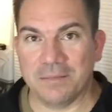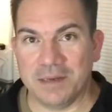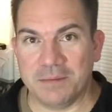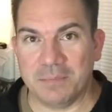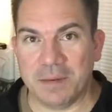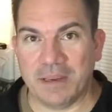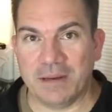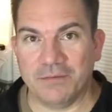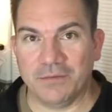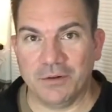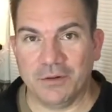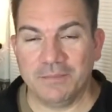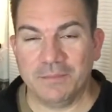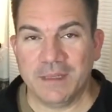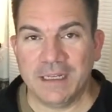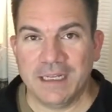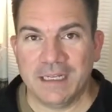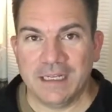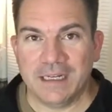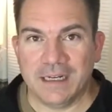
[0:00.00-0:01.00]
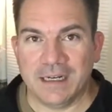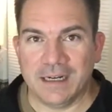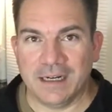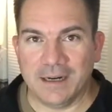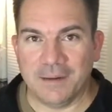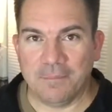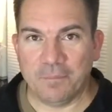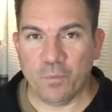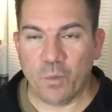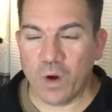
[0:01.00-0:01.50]
painful.
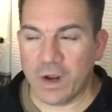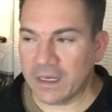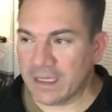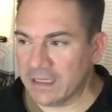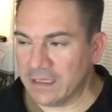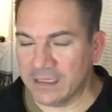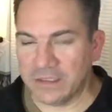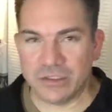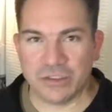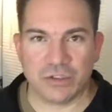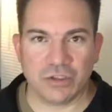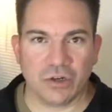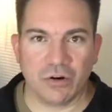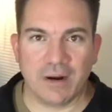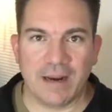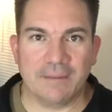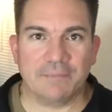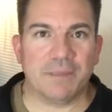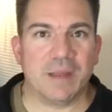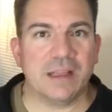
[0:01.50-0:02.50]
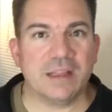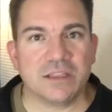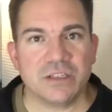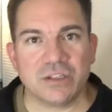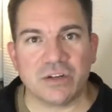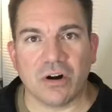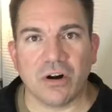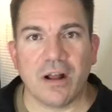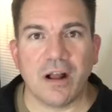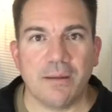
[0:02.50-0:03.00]
Walking lunges are great. Now let's
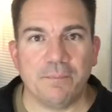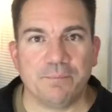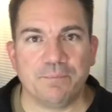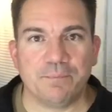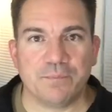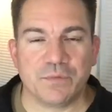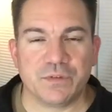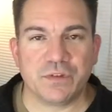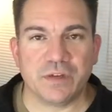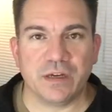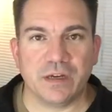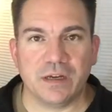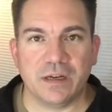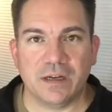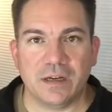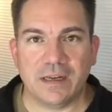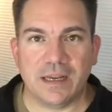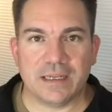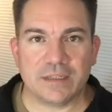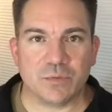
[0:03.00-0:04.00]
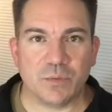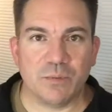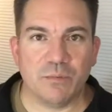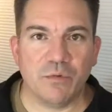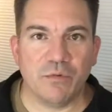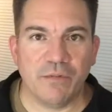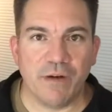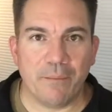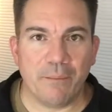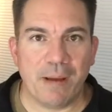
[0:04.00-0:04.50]
start up as we
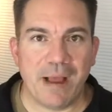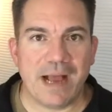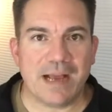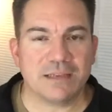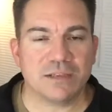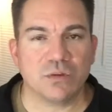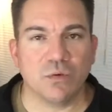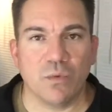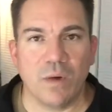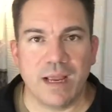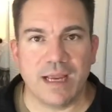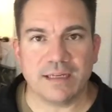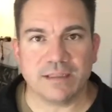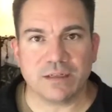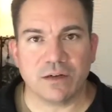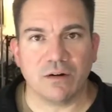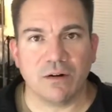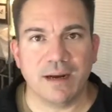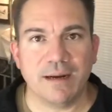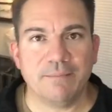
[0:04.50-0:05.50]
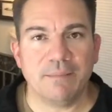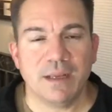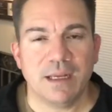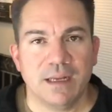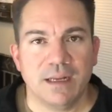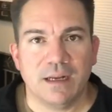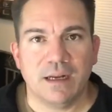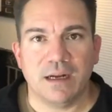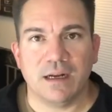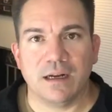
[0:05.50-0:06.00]
move up past the waist, all right?
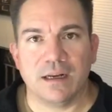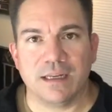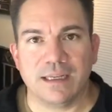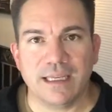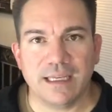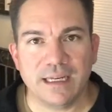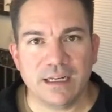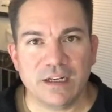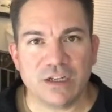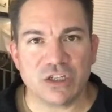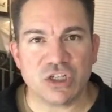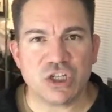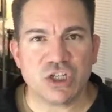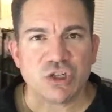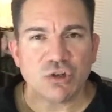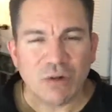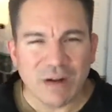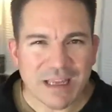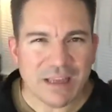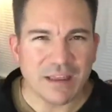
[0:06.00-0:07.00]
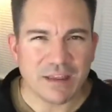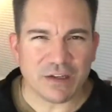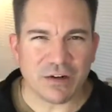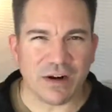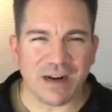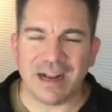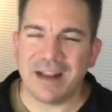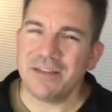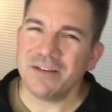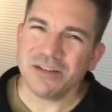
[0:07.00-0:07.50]
Get into strength
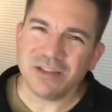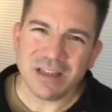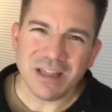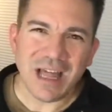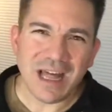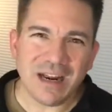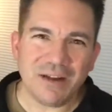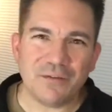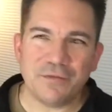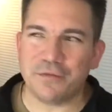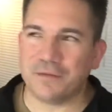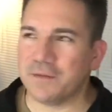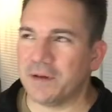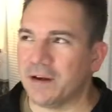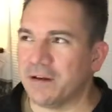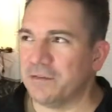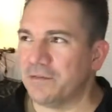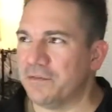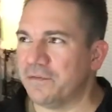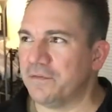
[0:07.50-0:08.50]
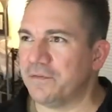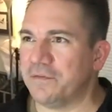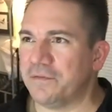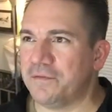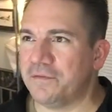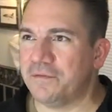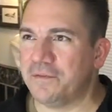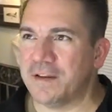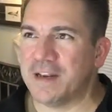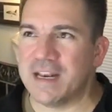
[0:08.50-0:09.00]
training. Now there's a lot of
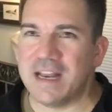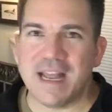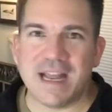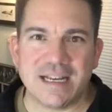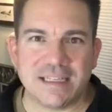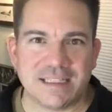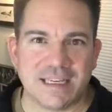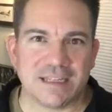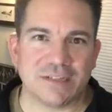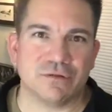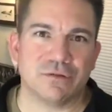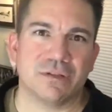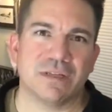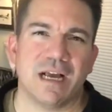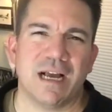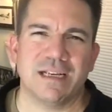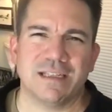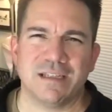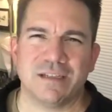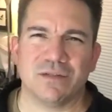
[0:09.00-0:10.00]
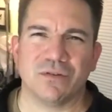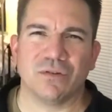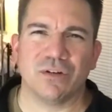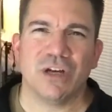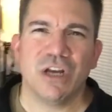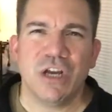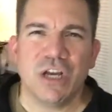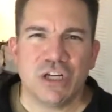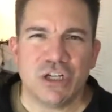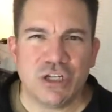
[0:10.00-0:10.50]
finesse exercises or
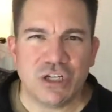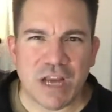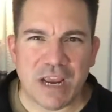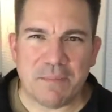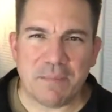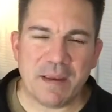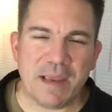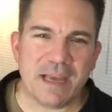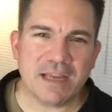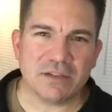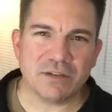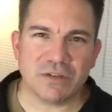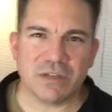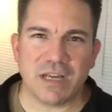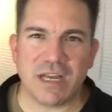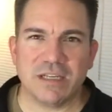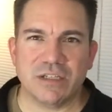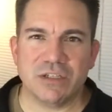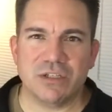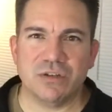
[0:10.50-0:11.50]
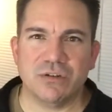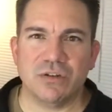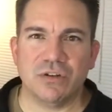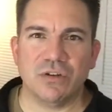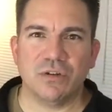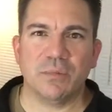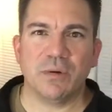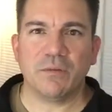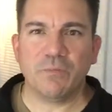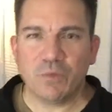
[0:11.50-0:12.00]
shaping exercises you can
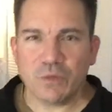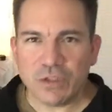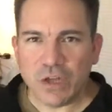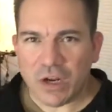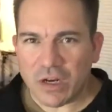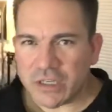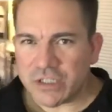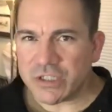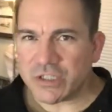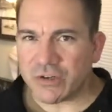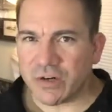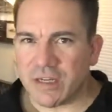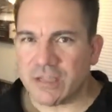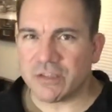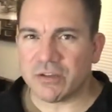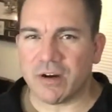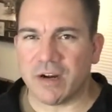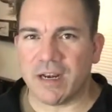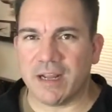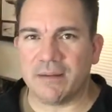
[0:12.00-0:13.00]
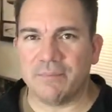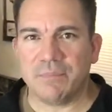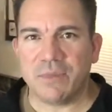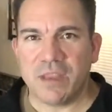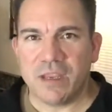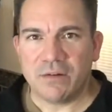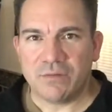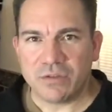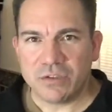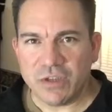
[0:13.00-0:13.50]
do, but if we're talking strength training,
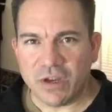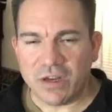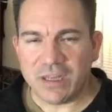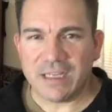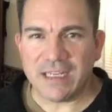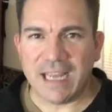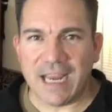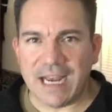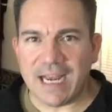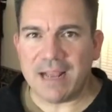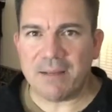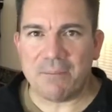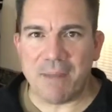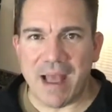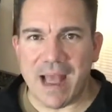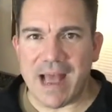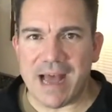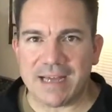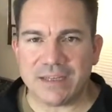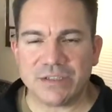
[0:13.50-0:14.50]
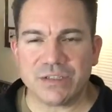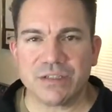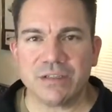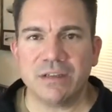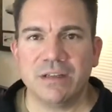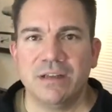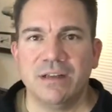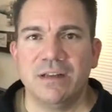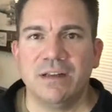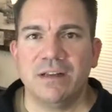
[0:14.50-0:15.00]
if we're talking gaining mass,